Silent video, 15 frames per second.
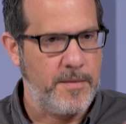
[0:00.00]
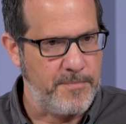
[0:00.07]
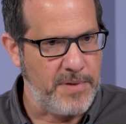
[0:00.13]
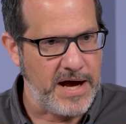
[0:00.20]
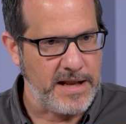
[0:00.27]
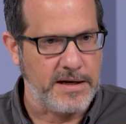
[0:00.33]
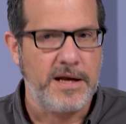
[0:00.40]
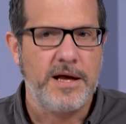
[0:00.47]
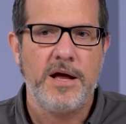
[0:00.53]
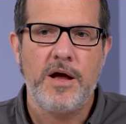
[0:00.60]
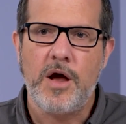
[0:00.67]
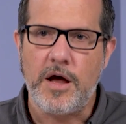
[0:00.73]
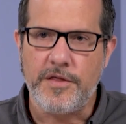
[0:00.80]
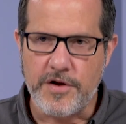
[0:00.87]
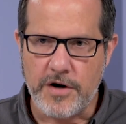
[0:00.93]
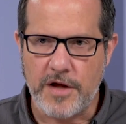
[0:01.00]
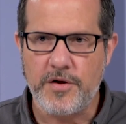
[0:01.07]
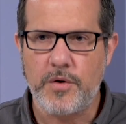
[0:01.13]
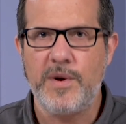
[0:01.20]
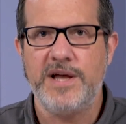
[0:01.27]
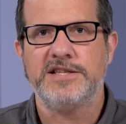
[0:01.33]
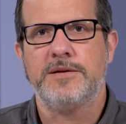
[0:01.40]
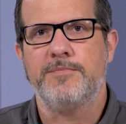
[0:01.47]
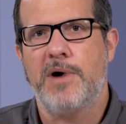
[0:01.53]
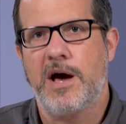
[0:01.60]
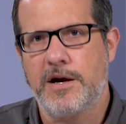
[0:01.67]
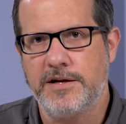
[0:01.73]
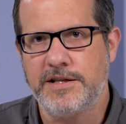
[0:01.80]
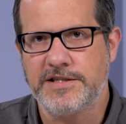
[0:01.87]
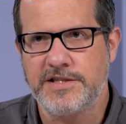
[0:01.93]
But there are other ways to
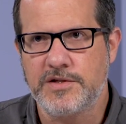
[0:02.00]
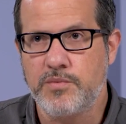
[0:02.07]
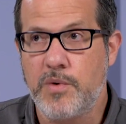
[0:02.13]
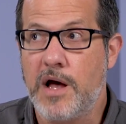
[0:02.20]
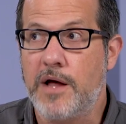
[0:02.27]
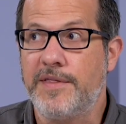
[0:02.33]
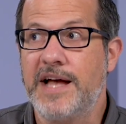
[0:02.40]
monitor this as well.